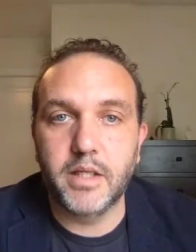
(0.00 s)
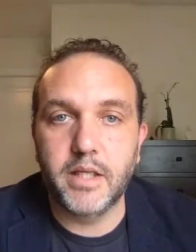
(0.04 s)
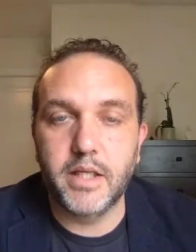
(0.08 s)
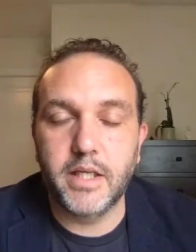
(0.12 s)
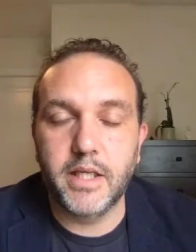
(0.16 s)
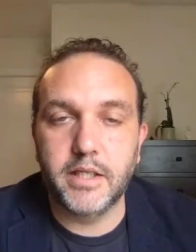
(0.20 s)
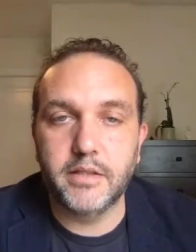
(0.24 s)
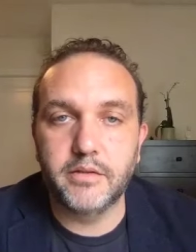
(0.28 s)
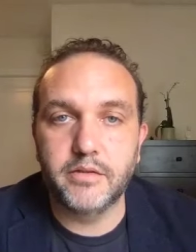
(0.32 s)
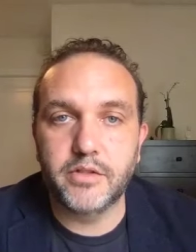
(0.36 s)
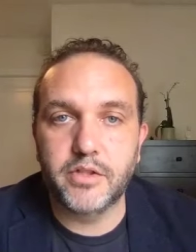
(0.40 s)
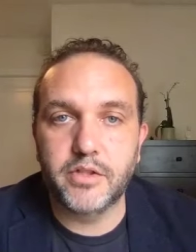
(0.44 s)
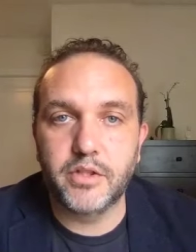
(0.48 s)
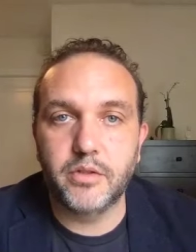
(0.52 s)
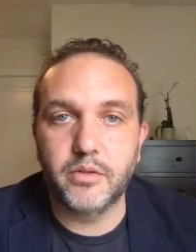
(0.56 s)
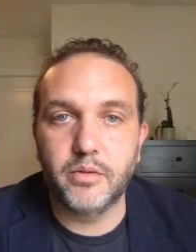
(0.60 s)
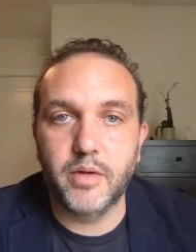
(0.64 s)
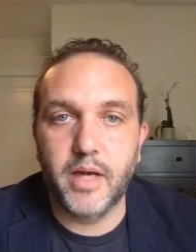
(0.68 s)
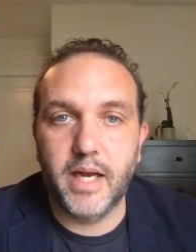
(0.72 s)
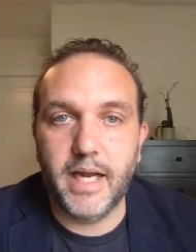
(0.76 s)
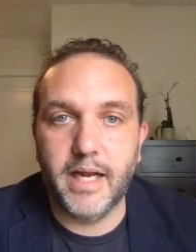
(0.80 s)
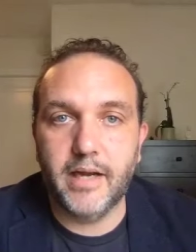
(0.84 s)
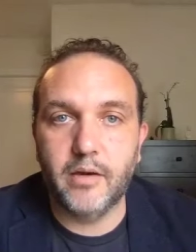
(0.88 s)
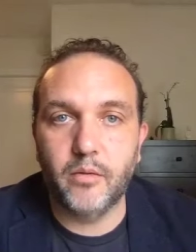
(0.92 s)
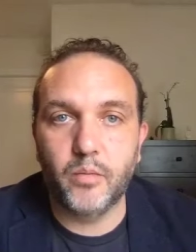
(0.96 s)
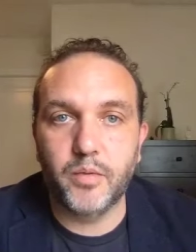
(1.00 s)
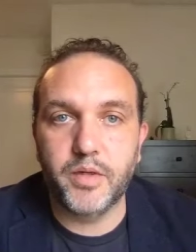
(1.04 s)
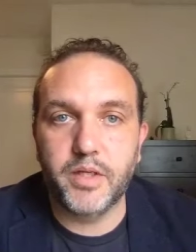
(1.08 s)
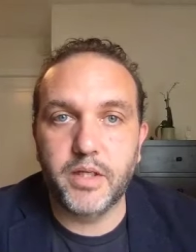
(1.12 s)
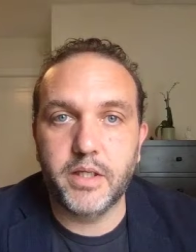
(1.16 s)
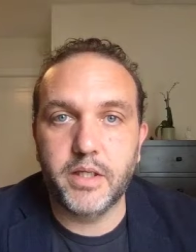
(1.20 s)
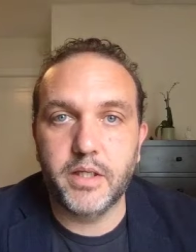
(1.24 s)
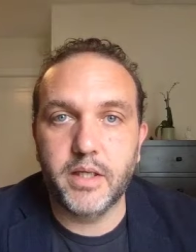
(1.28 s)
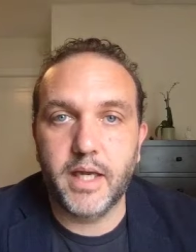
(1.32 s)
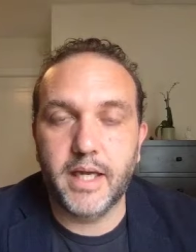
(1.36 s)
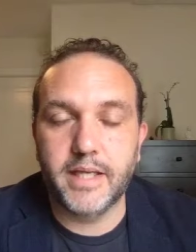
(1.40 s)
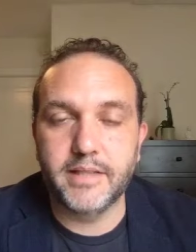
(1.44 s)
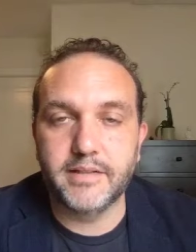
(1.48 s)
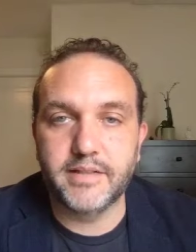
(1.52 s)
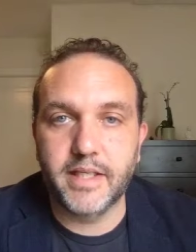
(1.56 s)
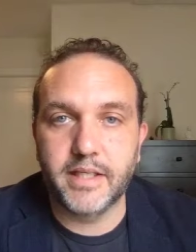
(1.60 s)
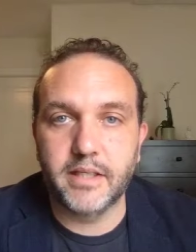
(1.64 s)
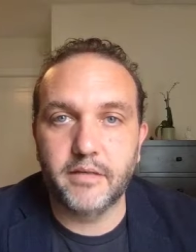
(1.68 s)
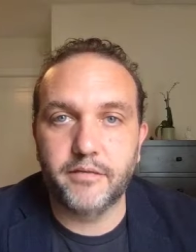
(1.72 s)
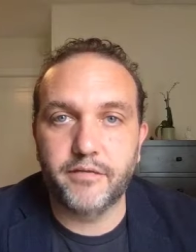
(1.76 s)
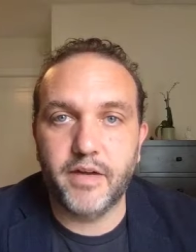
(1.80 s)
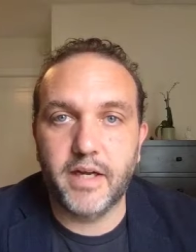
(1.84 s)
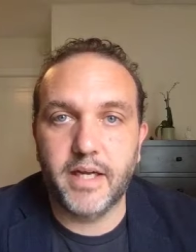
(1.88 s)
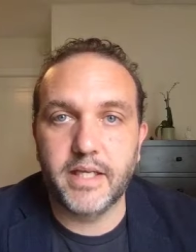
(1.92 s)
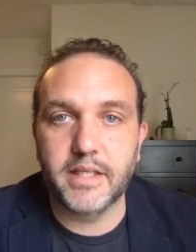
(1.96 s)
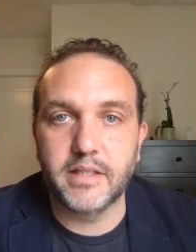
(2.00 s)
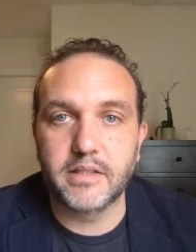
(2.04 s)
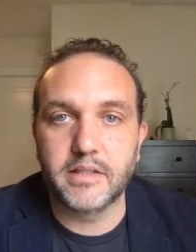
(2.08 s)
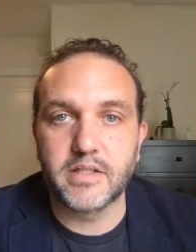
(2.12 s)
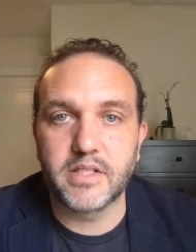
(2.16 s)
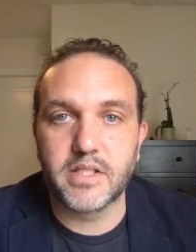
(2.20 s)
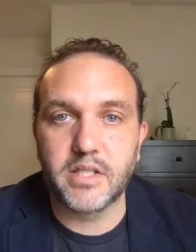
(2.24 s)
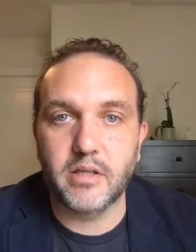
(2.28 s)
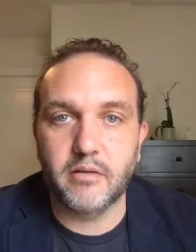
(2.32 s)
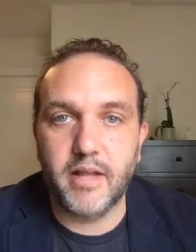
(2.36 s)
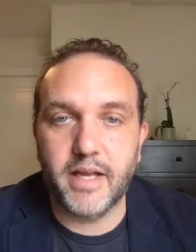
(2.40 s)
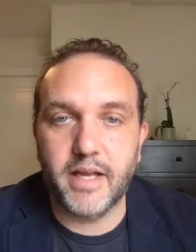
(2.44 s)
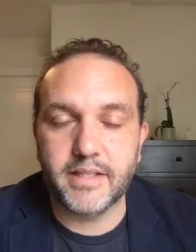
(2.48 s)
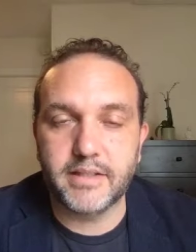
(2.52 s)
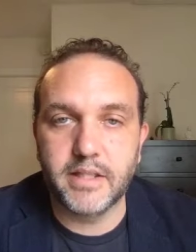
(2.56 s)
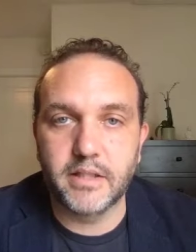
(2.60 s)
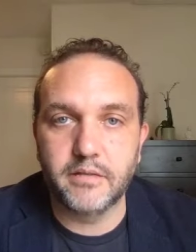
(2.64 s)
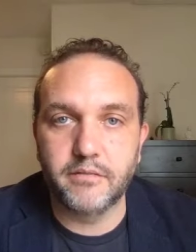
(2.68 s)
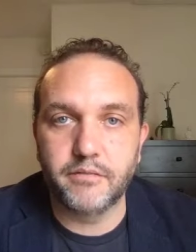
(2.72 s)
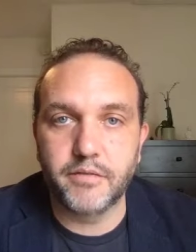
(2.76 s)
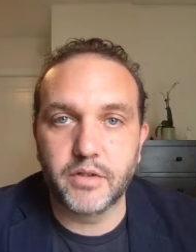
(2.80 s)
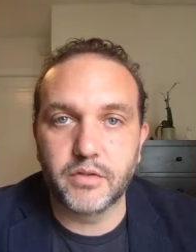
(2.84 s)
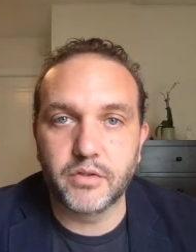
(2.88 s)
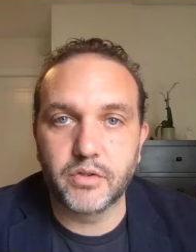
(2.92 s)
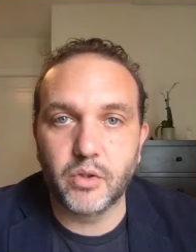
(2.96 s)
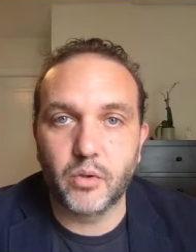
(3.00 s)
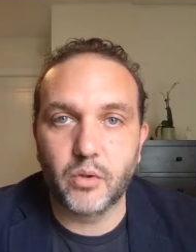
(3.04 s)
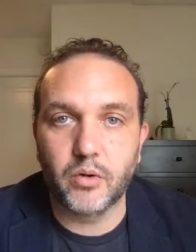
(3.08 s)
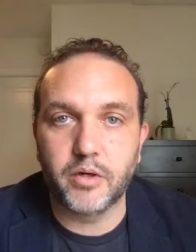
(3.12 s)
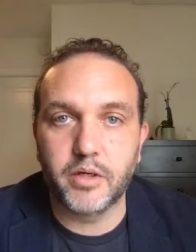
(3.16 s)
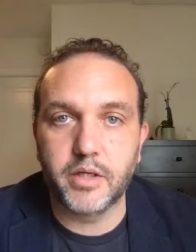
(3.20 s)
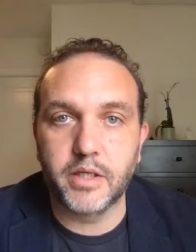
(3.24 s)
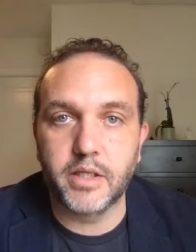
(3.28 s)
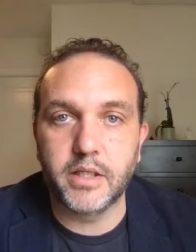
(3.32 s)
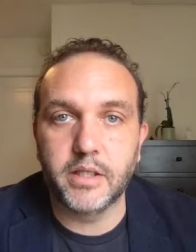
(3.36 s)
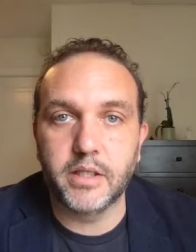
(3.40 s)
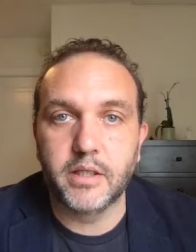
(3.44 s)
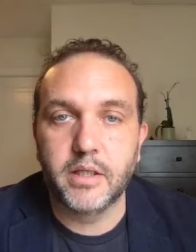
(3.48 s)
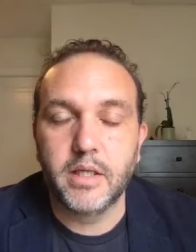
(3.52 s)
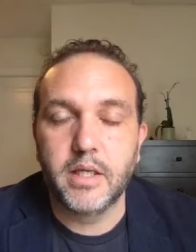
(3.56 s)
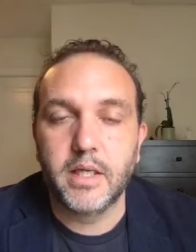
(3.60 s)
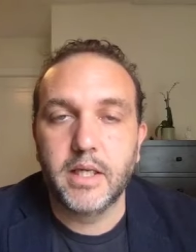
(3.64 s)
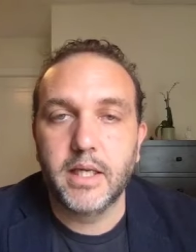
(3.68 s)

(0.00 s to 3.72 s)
into how we identify and select inventory,